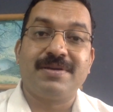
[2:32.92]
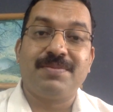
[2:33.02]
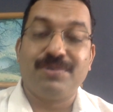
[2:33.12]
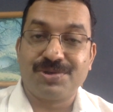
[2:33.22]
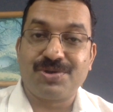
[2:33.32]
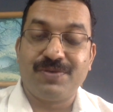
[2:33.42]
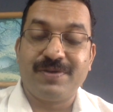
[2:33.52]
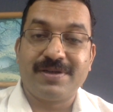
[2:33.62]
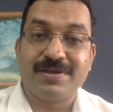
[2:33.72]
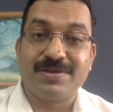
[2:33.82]

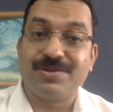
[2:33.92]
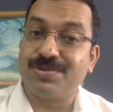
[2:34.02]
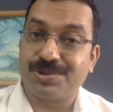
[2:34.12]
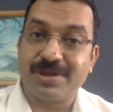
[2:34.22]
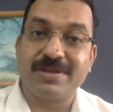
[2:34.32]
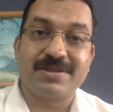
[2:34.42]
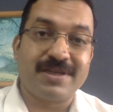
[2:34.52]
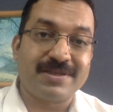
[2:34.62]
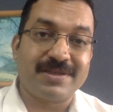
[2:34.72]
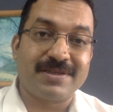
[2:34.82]
Post-COVID, social
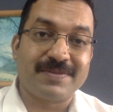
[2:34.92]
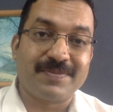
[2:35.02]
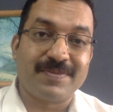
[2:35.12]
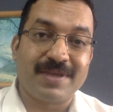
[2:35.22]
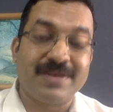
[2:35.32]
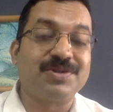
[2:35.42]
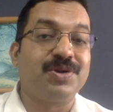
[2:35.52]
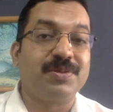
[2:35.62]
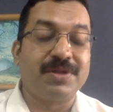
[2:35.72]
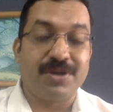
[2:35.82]
distancing is going
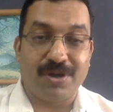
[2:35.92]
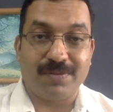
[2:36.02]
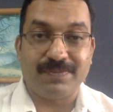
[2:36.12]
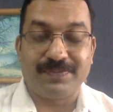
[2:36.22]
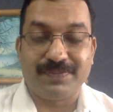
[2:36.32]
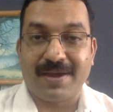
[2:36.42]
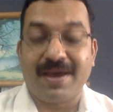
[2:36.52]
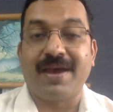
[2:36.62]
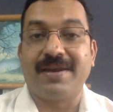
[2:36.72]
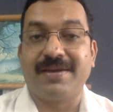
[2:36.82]
to be the norm,
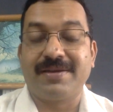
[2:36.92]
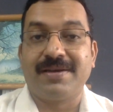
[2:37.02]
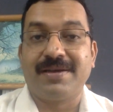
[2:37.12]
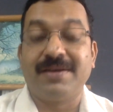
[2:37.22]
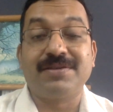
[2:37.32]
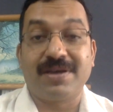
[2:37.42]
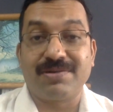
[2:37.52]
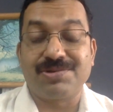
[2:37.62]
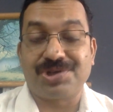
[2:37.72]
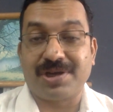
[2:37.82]
and a thorough
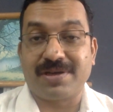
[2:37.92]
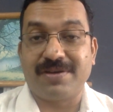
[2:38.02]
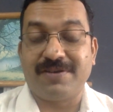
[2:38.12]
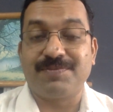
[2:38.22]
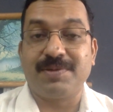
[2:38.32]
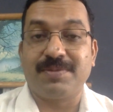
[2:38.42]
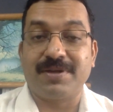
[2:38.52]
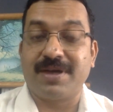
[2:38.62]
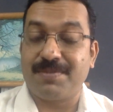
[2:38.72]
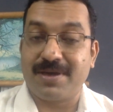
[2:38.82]
check of people
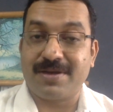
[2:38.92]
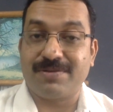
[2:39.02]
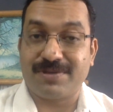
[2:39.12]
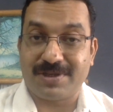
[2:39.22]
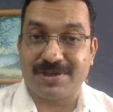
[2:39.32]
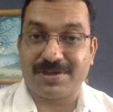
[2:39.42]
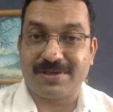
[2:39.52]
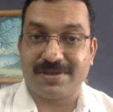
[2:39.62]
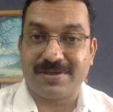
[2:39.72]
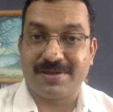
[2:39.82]
coming into the station
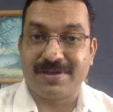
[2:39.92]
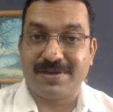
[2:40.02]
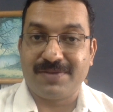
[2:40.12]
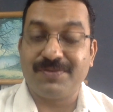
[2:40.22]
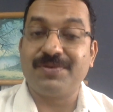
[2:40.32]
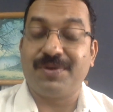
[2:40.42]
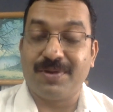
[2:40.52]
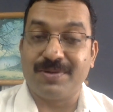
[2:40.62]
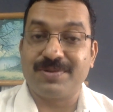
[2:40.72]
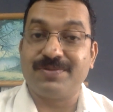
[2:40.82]
would
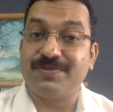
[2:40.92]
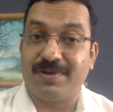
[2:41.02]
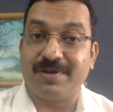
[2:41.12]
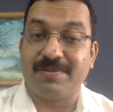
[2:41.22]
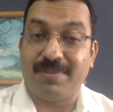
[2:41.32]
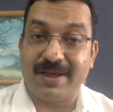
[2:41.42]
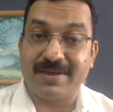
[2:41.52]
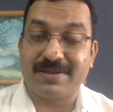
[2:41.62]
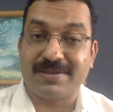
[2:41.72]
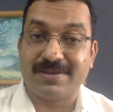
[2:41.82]
also fall in
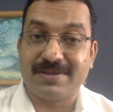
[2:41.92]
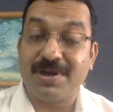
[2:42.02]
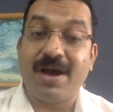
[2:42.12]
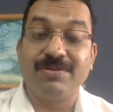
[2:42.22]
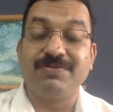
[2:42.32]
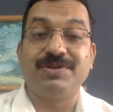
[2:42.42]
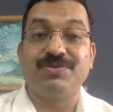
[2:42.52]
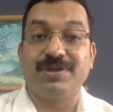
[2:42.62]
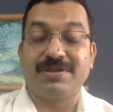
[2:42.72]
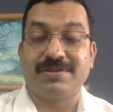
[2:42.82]
place. How do we do it?